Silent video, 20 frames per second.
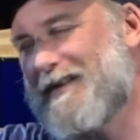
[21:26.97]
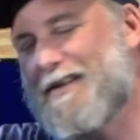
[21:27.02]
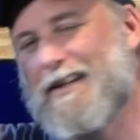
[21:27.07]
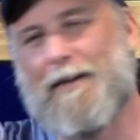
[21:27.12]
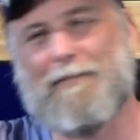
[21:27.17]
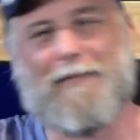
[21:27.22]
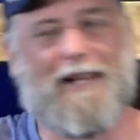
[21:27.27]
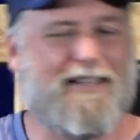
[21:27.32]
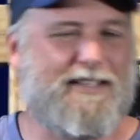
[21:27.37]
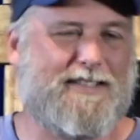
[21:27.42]

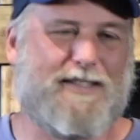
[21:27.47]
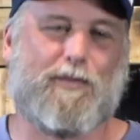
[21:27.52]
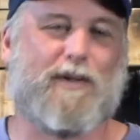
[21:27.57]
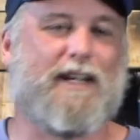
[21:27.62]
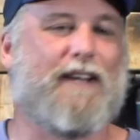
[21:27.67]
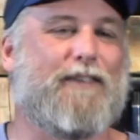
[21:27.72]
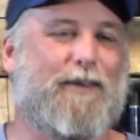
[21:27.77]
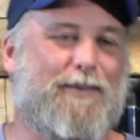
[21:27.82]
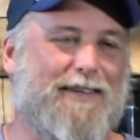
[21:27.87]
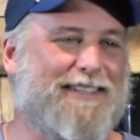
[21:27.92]
I'm listen to
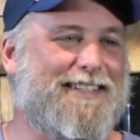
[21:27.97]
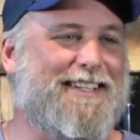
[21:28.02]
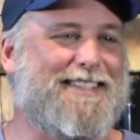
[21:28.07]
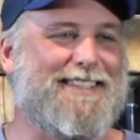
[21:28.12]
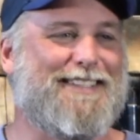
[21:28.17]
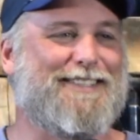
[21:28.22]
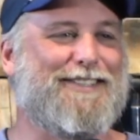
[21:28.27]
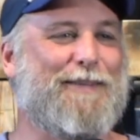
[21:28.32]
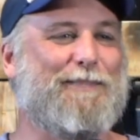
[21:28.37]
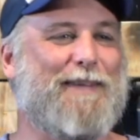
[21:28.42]
whatever you want to
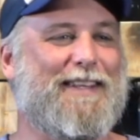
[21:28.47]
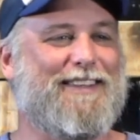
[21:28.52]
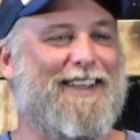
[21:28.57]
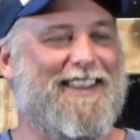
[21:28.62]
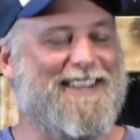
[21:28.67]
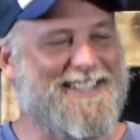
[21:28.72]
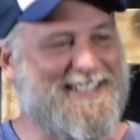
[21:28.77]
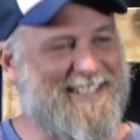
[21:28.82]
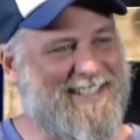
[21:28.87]
listen to, but like, there's